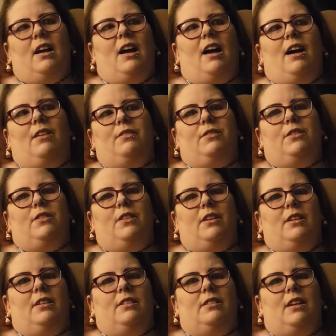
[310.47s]
after
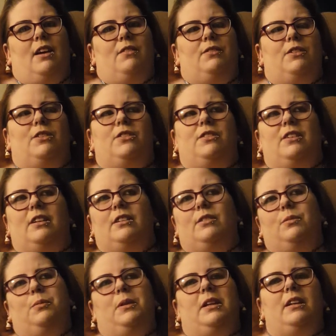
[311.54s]
this? After
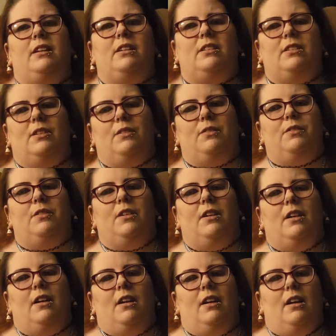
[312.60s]
six weeks of
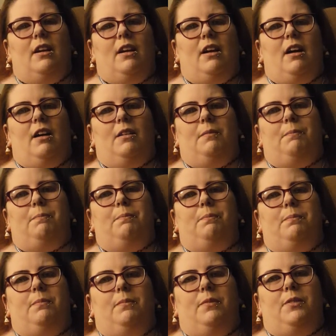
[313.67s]
a
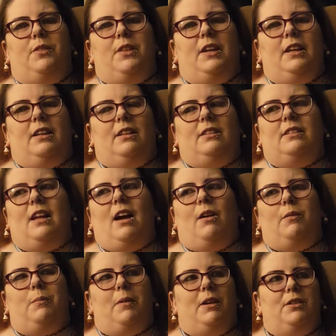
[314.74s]
thing
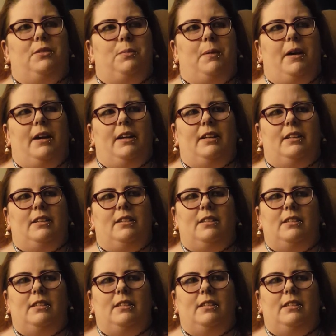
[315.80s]
down my spine?